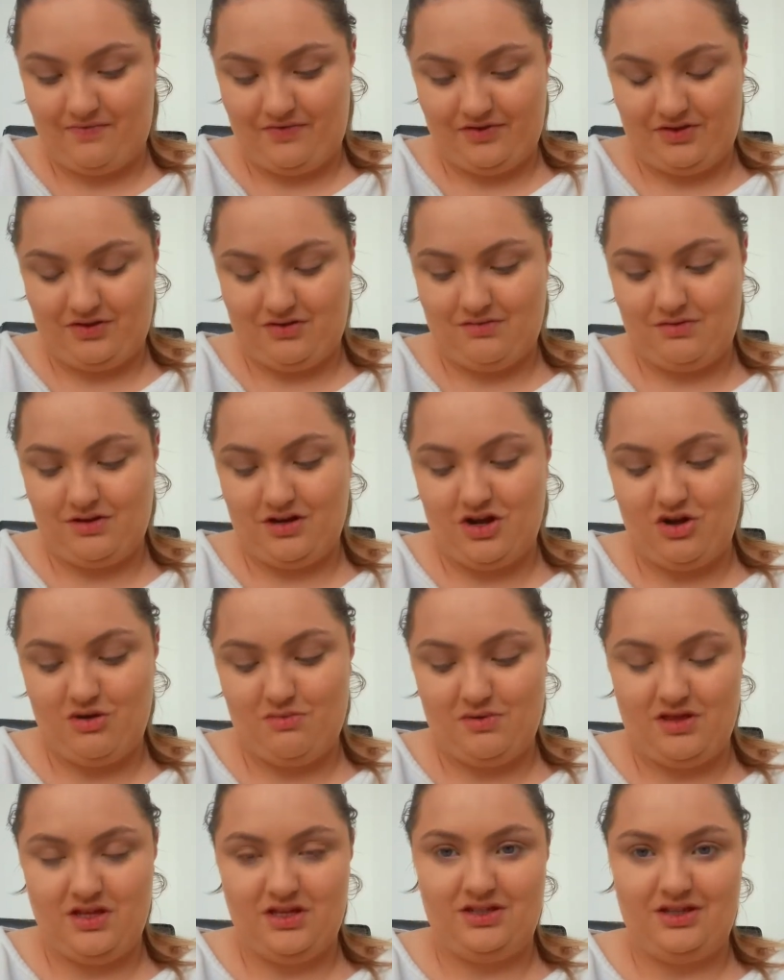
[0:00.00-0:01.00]
So I'm going to
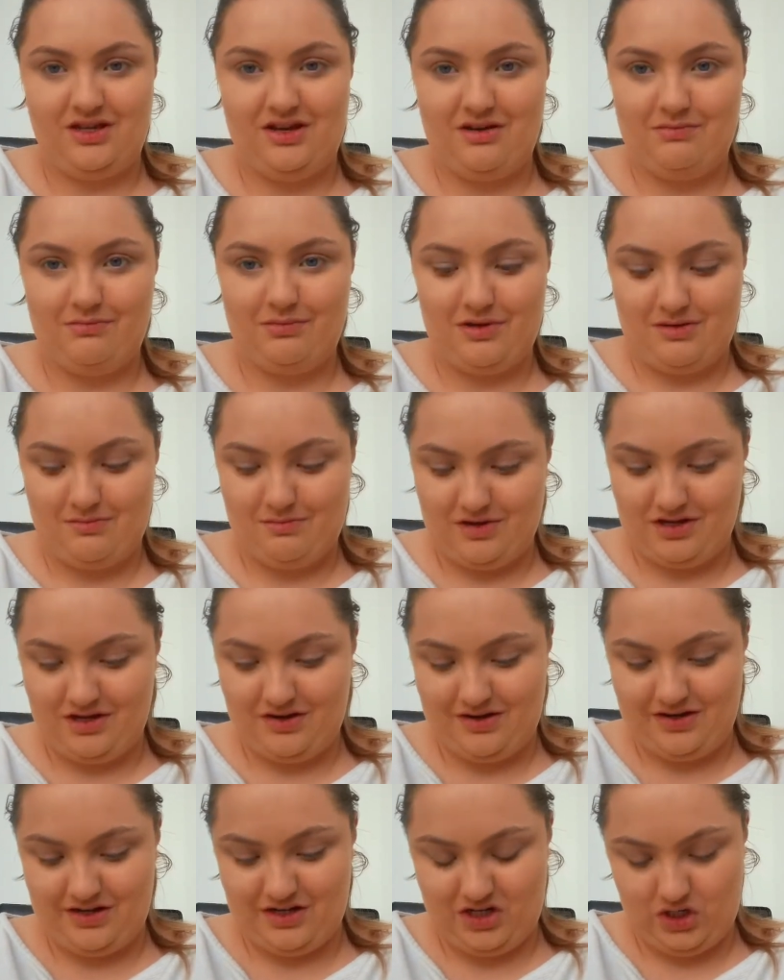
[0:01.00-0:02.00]
open this up, and we're
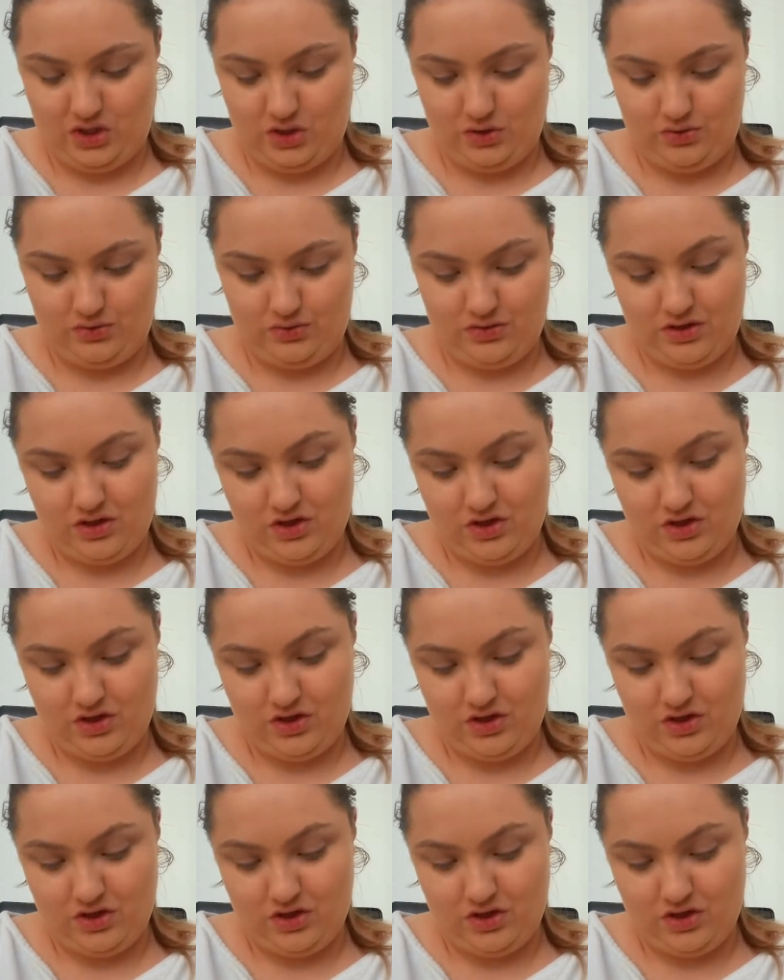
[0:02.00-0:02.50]
going to,